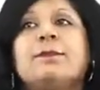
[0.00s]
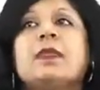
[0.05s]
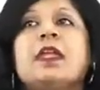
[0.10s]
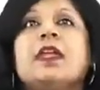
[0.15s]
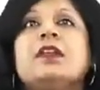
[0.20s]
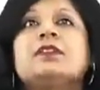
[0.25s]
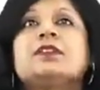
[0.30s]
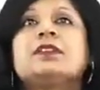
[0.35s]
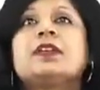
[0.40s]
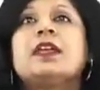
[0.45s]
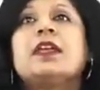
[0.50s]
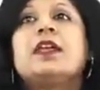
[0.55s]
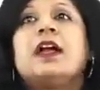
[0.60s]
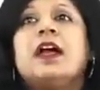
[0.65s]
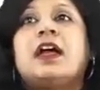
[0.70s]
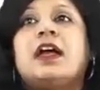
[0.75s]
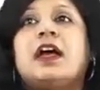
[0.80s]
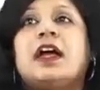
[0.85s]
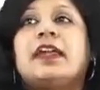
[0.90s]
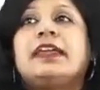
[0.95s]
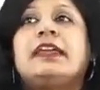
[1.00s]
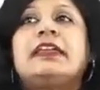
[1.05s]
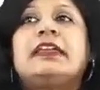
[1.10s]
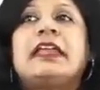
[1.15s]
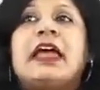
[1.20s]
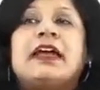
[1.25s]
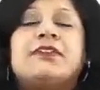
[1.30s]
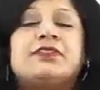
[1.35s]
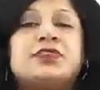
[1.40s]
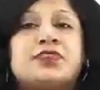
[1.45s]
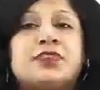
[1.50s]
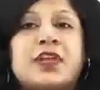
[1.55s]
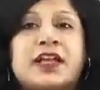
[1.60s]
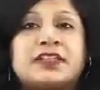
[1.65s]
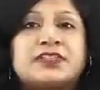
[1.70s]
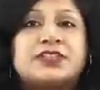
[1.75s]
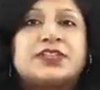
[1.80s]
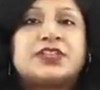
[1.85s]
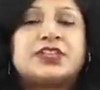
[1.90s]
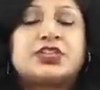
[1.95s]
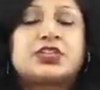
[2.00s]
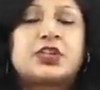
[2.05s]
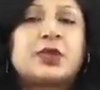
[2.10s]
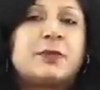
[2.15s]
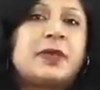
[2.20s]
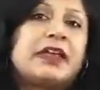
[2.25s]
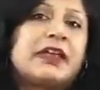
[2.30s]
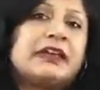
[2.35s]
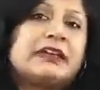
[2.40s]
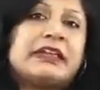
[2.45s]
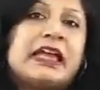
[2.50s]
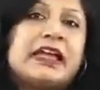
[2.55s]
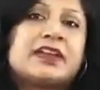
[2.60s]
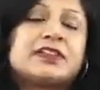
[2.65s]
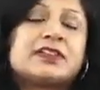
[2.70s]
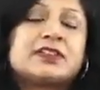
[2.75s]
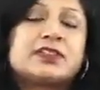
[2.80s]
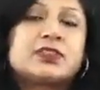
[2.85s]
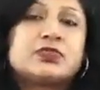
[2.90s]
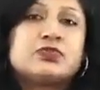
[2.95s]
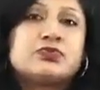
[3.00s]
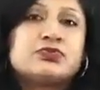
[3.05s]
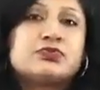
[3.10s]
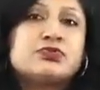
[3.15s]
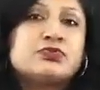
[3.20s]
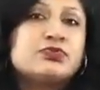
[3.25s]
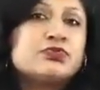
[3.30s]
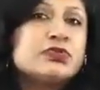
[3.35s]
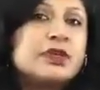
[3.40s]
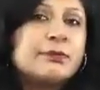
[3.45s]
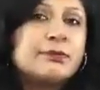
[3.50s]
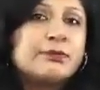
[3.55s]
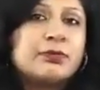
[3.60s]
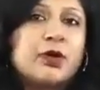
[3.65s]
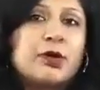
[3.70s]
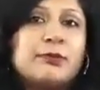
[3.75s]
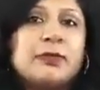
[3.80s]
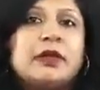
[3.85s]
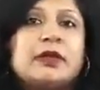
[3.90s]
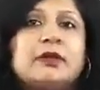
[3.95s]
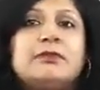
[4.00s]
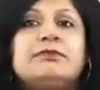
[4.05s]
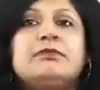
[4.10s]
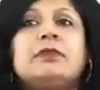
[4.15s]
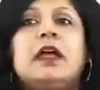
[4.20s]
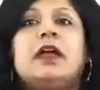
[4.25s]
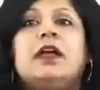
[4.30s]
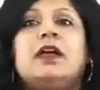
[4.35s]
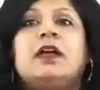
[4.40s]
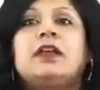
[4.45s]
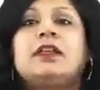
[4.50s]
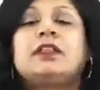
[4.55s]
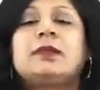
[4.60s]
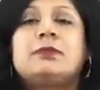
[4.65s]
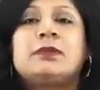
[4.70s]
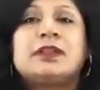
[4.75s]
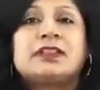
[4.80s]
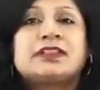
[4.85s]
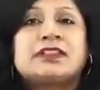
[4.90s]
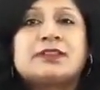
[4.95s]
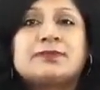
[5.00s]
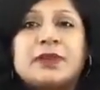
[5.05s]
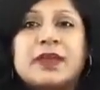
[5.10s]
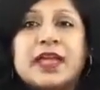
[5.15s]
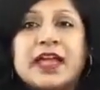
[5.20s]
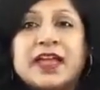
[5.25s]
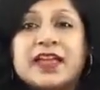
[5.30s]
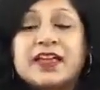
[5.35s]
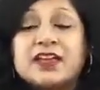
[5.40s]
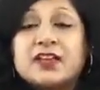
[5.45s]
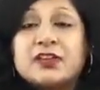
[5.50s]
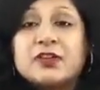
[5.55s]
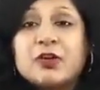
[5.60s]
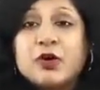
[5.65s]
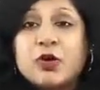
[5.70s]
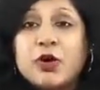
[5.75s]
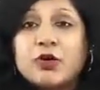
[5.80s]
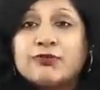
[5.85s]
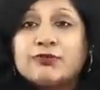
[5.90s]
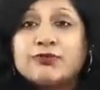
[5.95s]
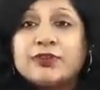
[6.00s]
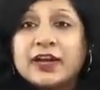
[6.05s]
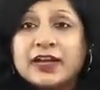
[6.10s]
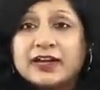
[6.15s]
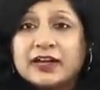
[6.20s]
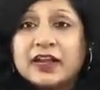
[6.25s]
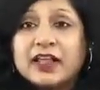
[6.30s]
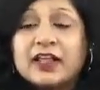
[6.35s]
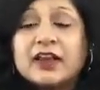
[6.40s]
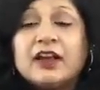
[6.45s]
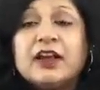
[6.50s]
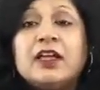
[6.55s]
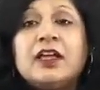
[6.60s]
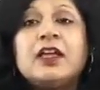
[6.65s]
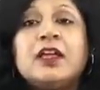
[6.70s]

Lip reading: see, I can have the transient ischemic attacks due to some problem in the blood supply of retinal